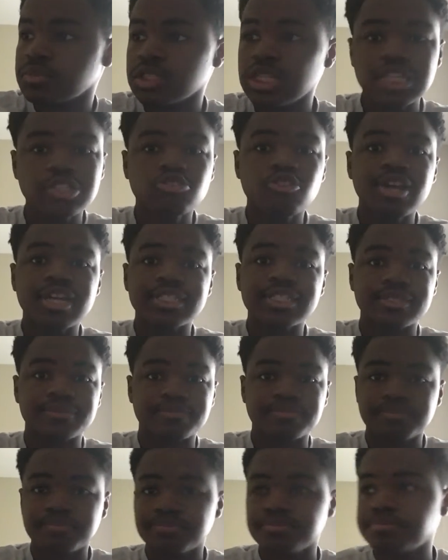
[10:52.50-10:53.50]
That's crazy.
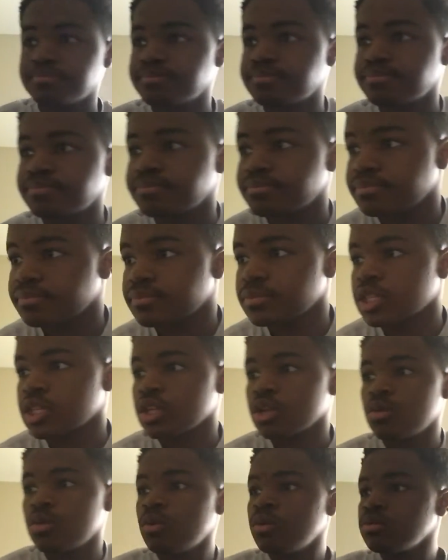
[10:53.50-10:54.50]

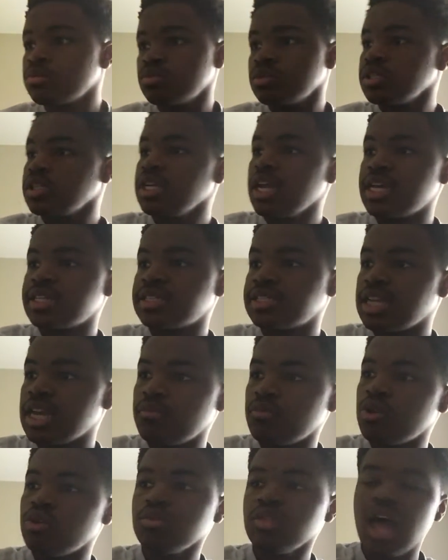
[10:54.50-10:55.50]
Well, yes,
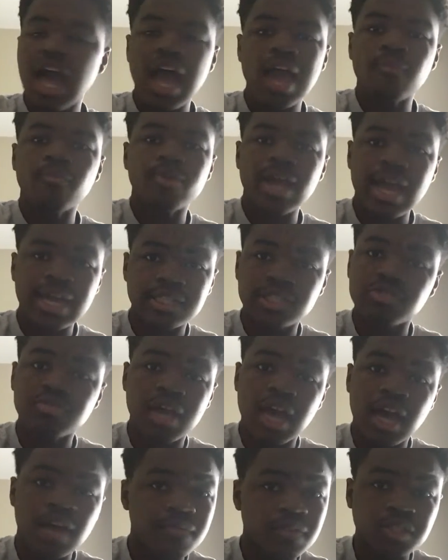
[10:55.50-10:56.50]
and we'll live react
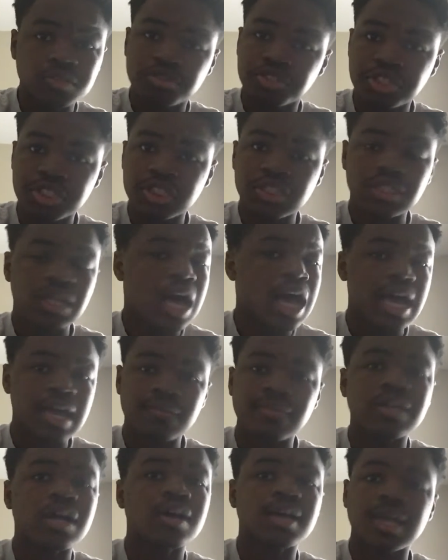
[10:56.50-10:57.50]
to Evolution
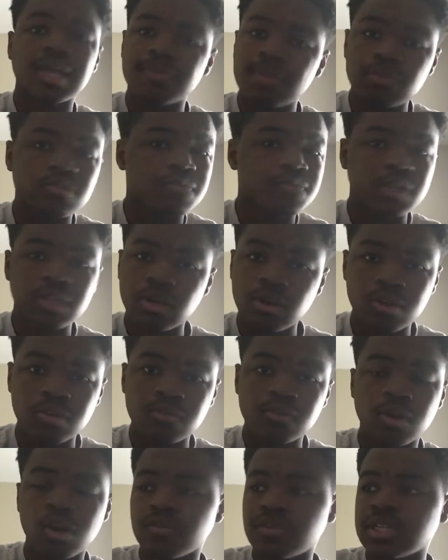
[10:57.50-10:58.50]
live, and I'll get my review
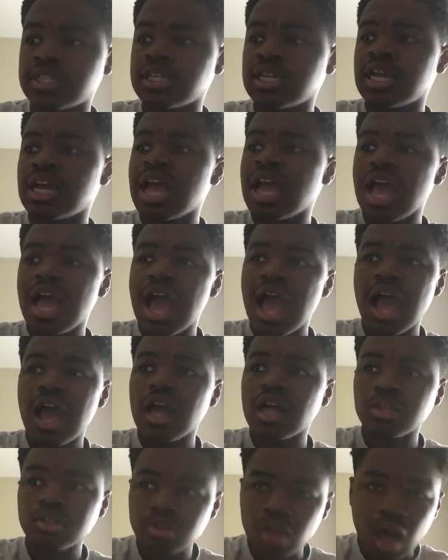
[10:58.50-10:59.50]
of it
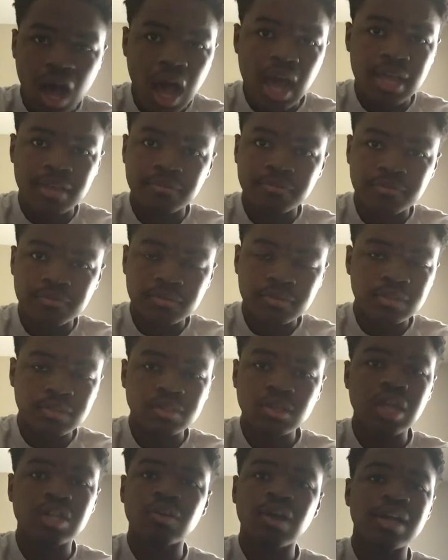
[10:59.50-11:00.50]
live.
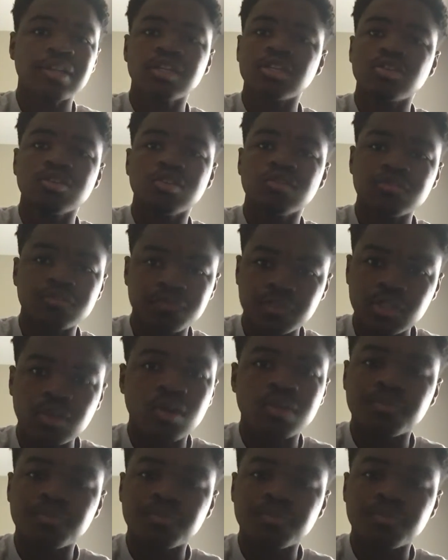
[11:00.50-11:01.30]
So I don't have to do a review